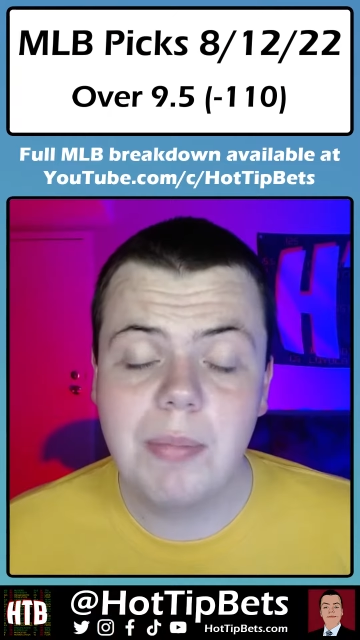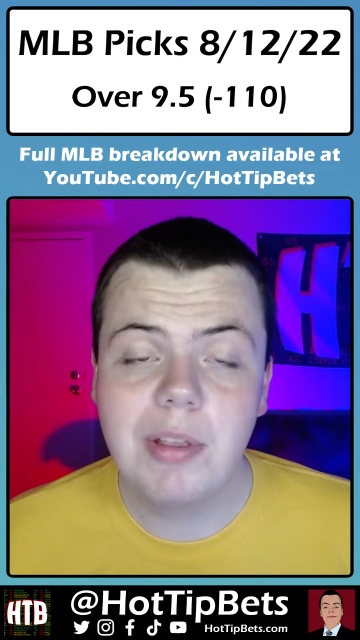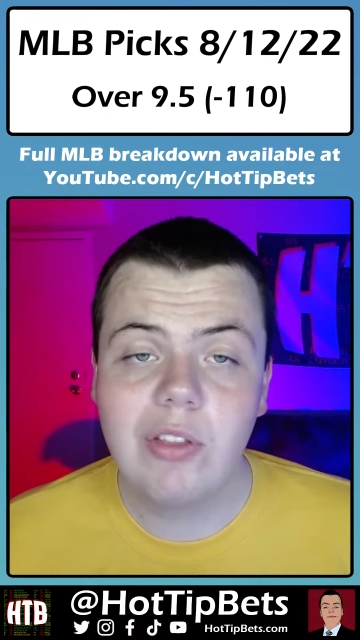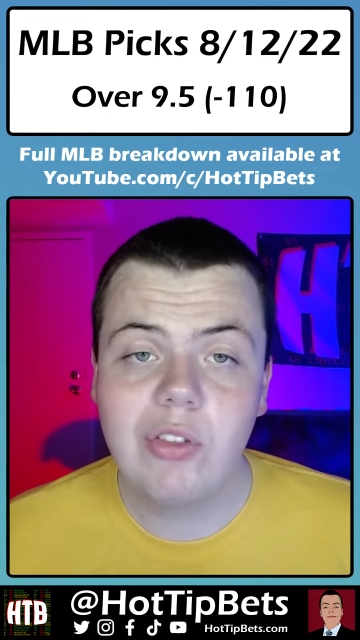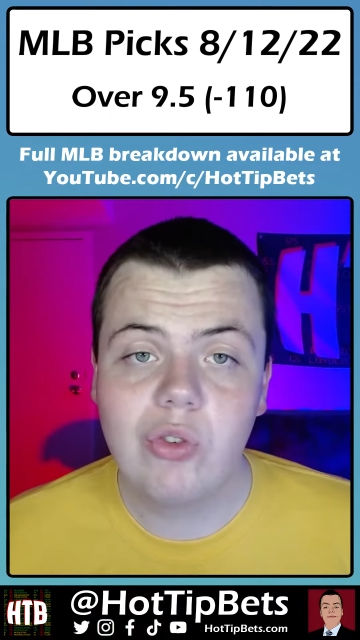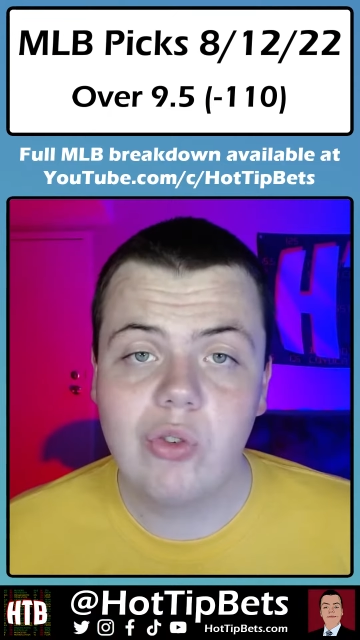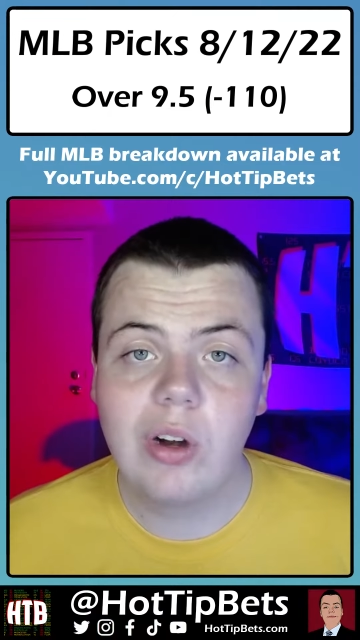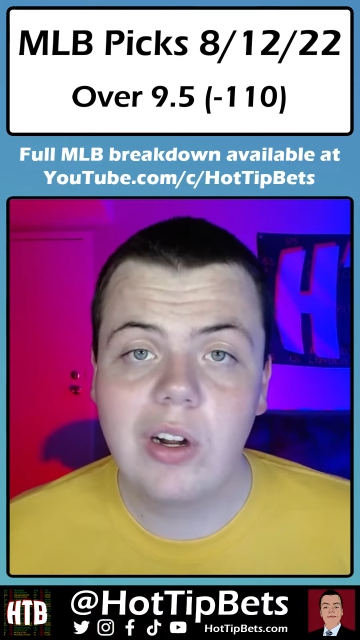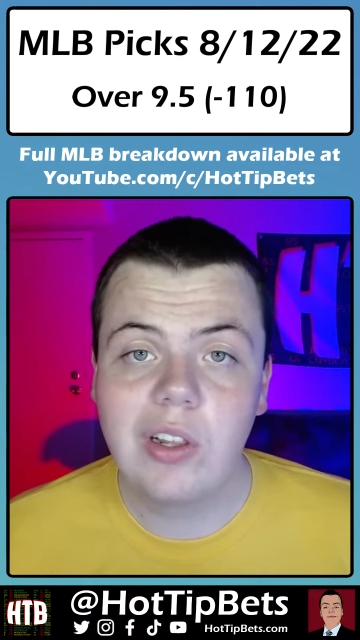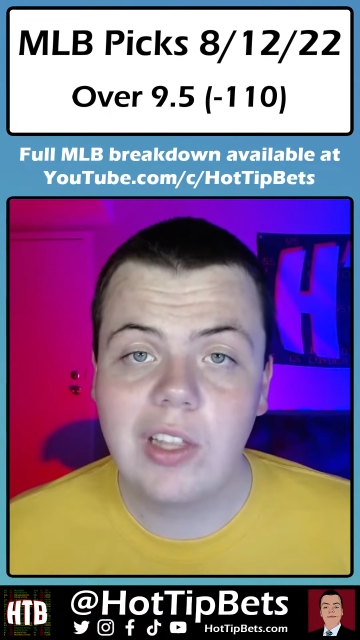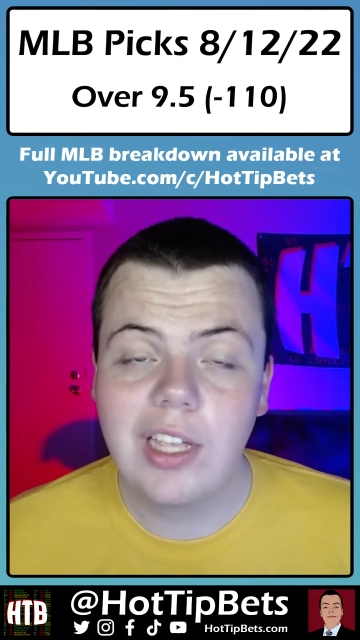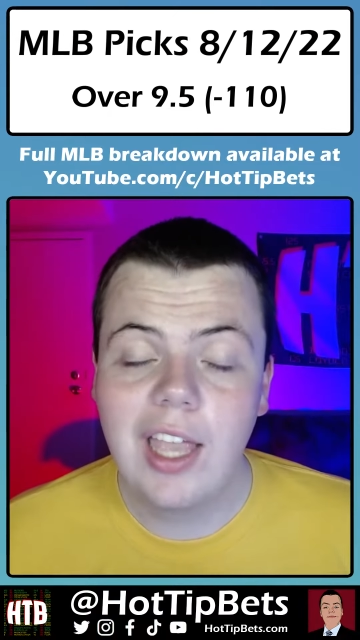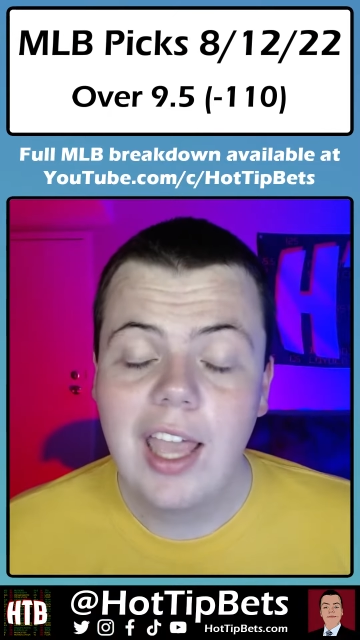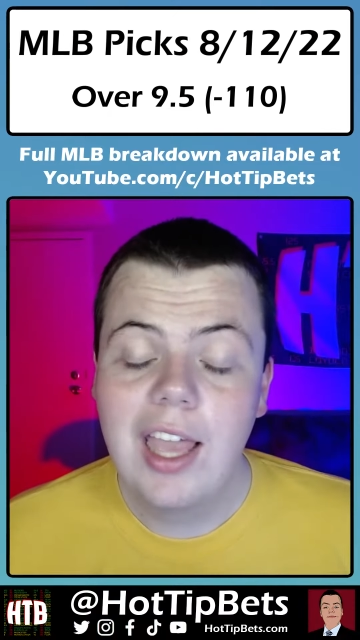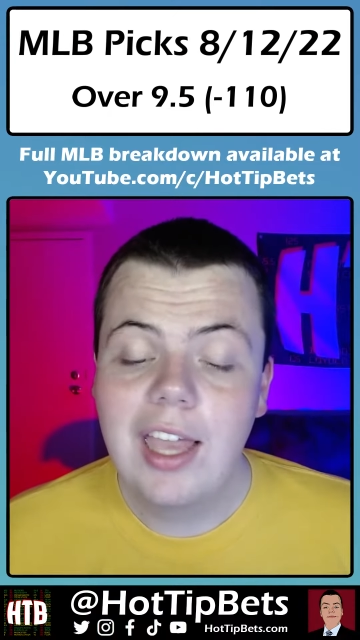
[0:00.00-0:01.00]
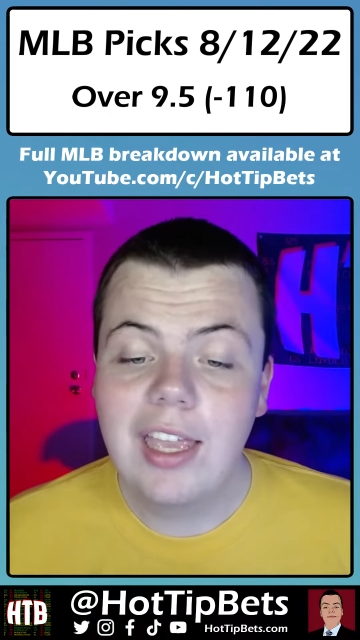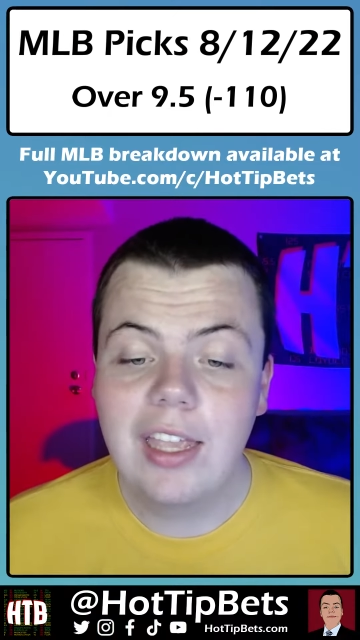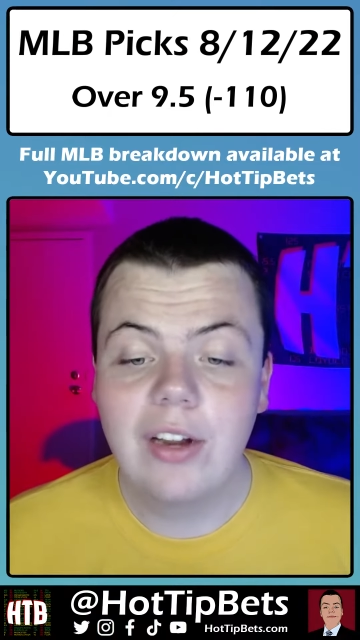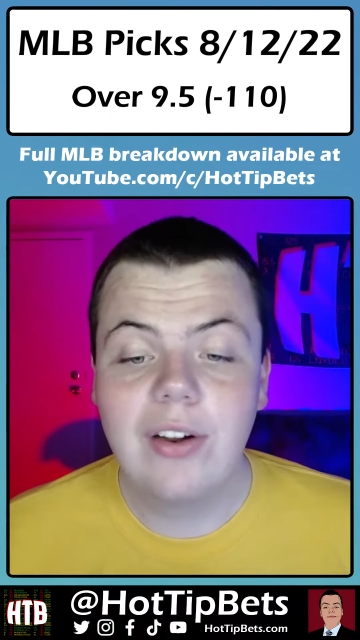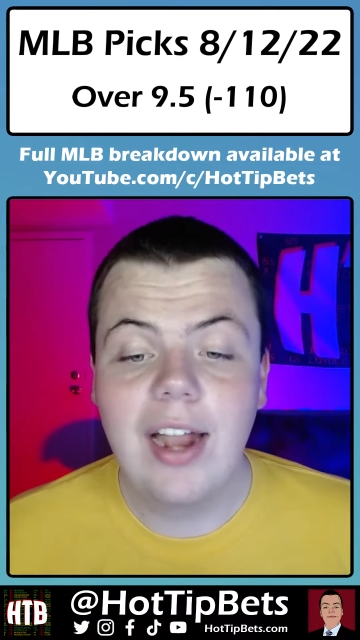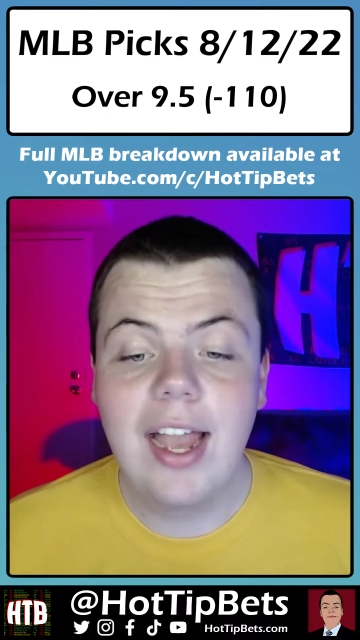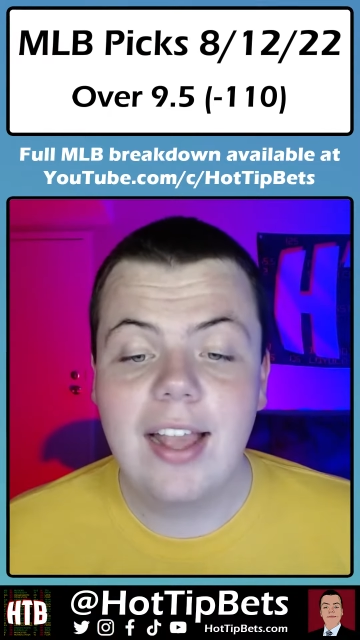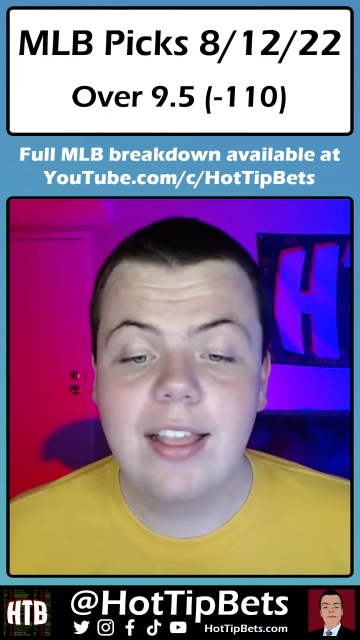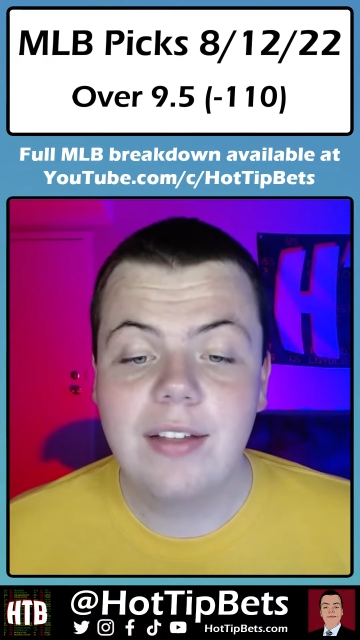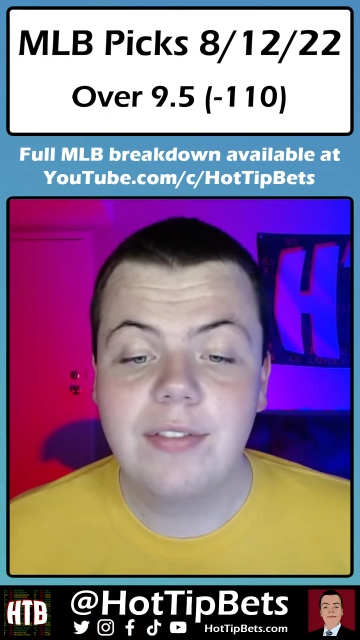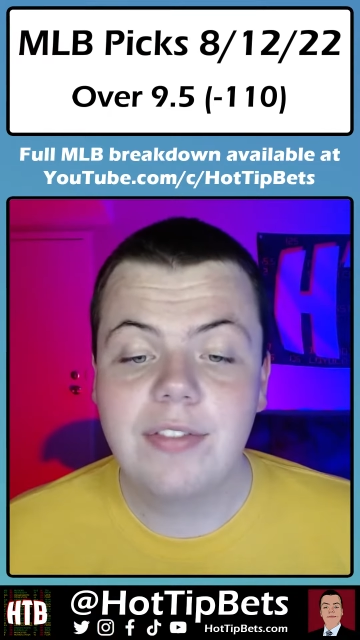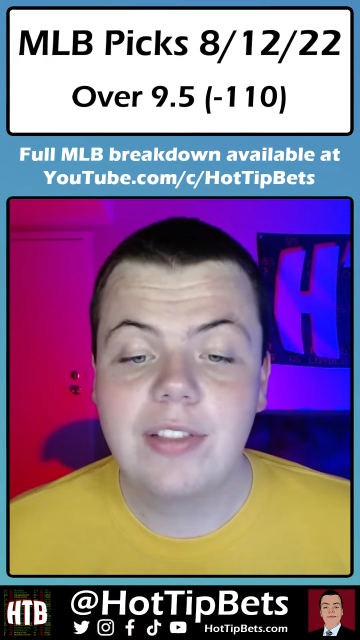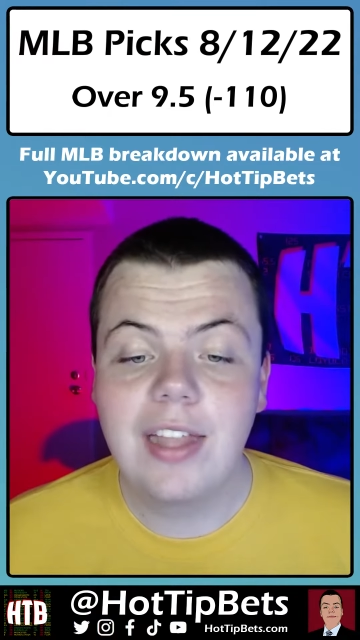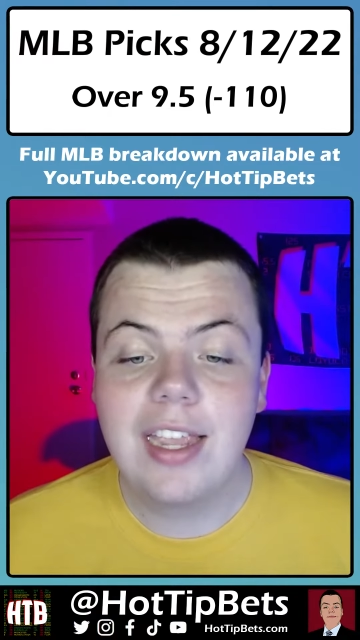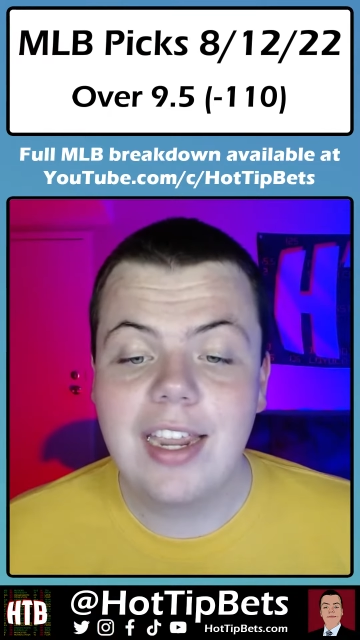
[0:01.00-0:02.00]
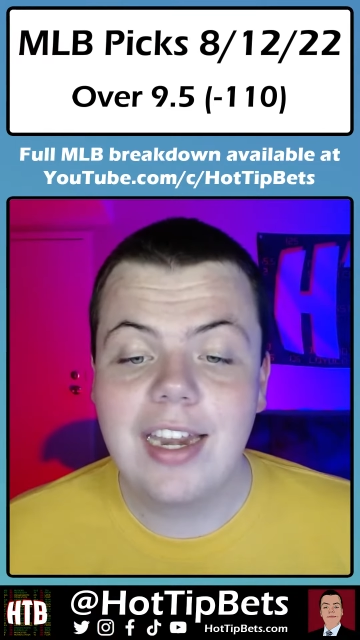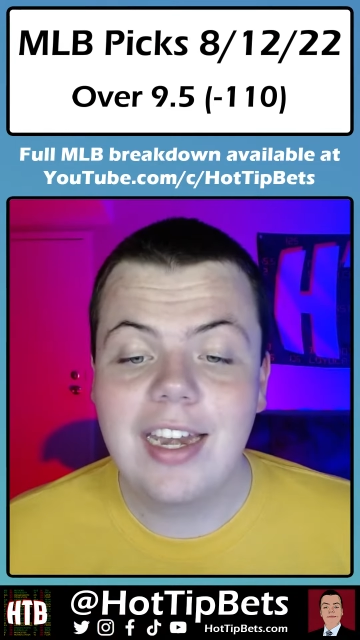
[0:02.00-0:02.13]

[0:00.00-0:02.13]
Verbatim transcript: been struggling here as of late.